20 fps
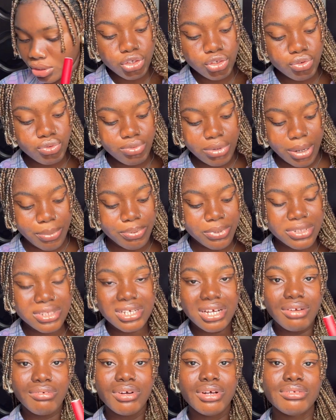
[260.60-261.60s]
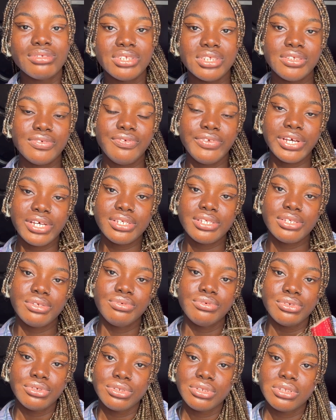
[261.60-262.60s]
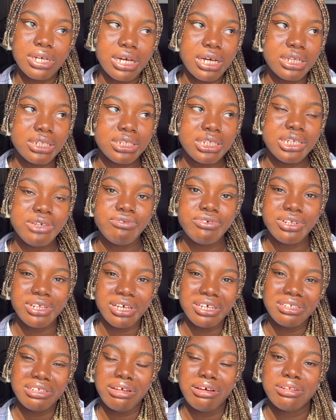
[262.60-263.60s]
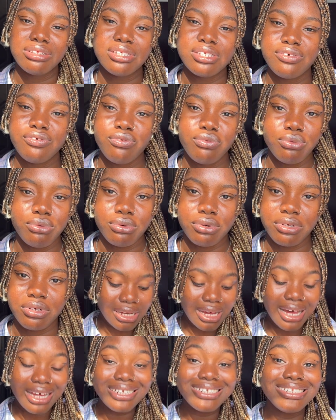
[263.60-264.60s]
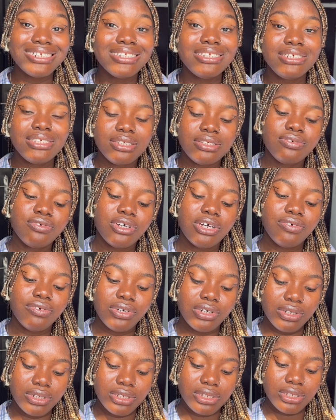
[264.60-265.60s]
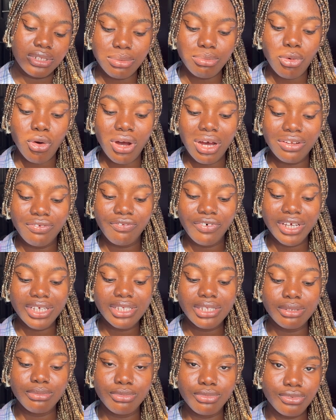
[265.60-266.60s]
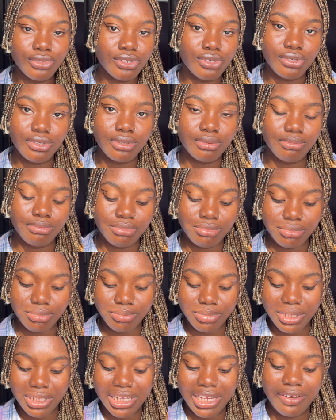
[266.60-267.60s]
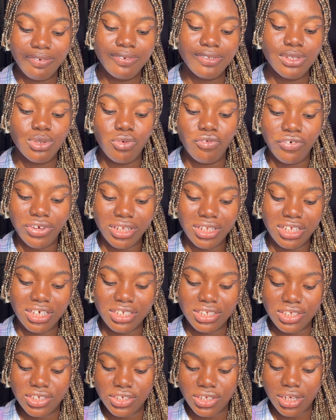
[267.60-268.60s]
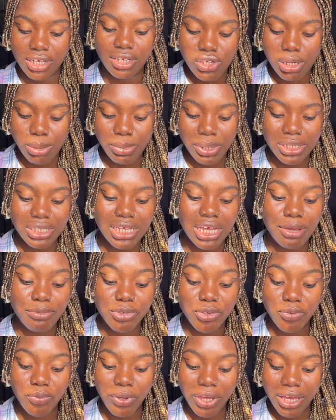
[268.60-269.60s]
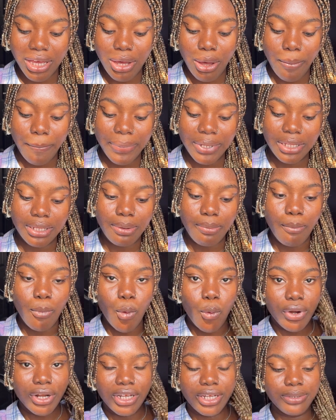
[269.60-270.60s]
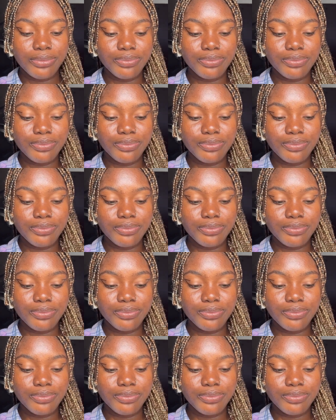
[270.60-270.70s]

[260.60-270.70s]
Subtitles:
you wrap it around this flexi rod and leave it like that for at least 5 hours. More advisable to be left overnight, so that by the time you wake up in the morning,